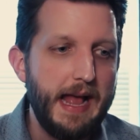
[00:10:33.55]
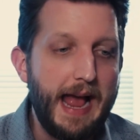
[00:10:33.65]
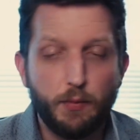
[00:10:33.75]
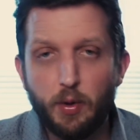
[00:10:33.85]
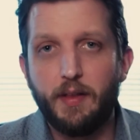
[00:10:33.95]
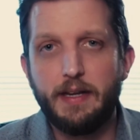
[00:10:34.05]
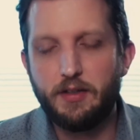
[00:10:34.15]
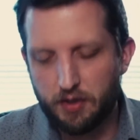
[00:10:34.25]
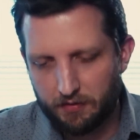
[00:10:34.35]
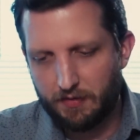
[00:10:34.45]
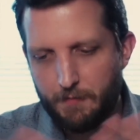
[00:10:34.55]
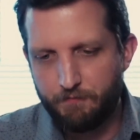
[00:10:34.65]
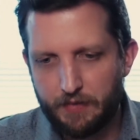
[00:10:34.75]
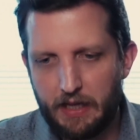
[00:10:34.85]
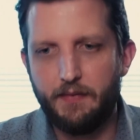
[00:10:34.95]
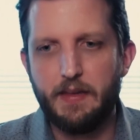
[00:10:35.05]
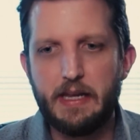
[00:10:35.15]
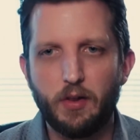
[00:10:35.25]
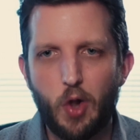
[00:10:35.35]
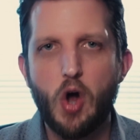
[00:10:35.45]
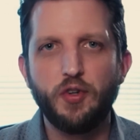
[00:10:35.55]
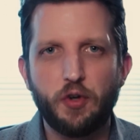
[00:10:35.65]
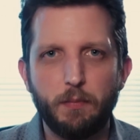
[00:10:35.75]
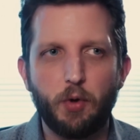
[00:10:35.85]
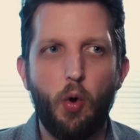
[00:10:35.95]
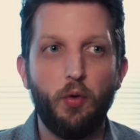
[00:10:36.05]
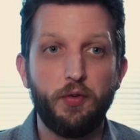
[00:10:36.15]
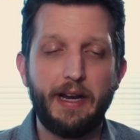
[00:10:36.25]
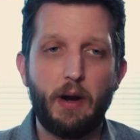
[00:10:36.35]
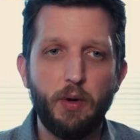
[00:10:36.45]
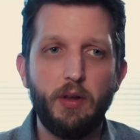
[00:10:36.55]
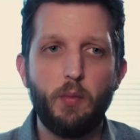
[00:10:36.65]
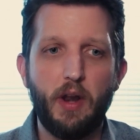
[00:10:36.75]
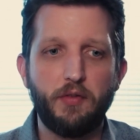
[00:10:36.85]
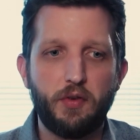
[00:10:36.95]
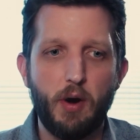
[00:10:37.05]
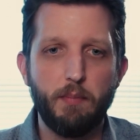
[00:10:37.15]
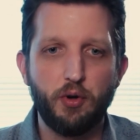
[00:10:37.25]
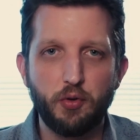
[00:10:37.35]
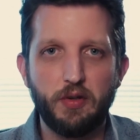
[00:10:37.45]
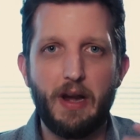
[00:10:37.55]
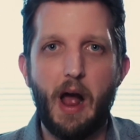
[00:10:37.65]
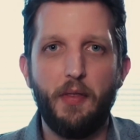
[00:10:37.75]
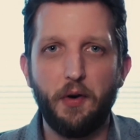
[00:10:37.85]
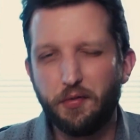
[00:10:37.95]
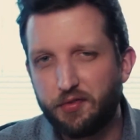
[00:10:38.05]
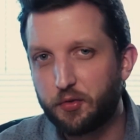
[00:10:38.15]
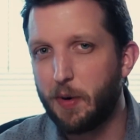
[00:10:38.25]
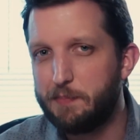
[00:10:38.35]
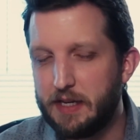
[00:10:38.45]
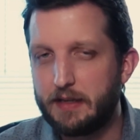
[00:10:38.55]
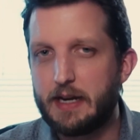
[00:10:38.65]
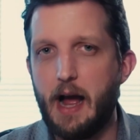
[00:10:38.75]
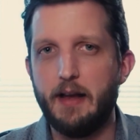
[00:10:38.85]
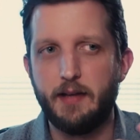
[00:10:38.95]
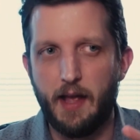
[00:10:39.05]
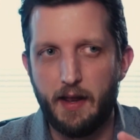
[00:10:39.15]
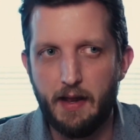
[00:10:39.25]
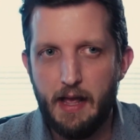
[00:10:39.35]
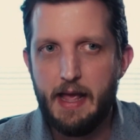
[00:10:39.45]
And really, just in the long-term goals, like, I really want to start producing other scripted content